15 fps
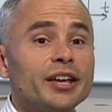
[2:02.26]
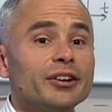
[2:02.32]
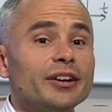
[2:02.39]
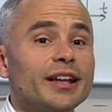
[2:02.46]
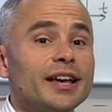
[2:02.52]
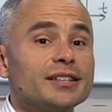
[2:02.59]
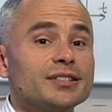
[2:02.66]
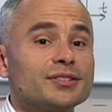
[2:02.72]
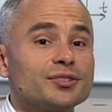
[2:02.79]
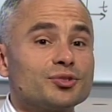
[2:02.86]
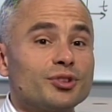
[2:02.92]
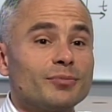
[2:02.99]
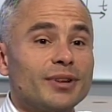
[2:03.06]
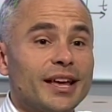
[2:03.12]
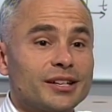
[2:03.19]
the internet to
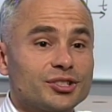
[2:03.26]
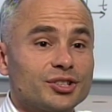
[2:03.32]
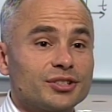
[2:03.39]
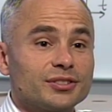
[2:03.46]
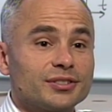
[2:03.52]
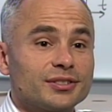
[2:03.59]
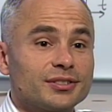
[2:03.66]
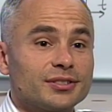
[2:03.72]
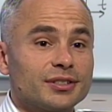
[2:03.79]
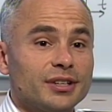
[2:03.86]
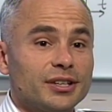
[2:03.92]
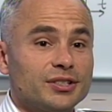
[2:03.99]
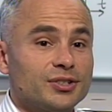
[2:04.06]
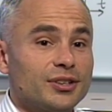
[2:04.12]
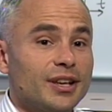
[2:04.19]
stream lectures
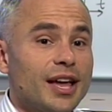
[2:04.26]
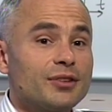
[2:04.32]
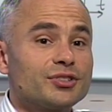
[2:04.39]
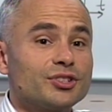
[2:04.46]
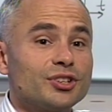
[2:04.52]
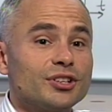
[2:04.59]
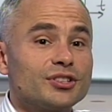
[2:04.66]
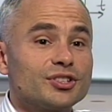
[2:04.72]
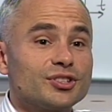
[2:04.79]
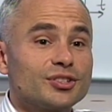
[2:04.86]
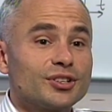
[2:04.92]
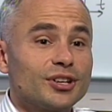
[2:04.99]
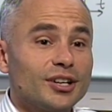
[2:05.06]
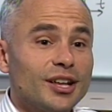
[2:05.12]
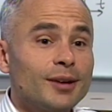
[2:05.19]
and to allow students
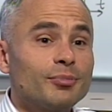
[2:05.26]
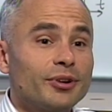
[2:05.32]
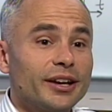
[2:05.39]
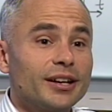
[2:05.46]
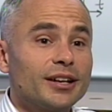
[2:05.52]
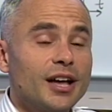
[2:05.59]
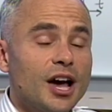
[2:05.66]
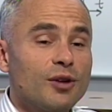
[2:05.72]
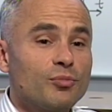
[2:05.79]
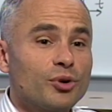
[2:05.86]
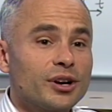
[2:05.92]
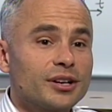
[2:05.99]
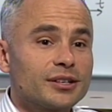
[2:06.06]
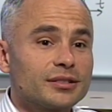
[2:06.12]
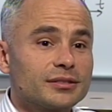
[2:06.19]
to collaborate on
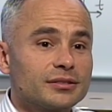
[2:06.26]
homework.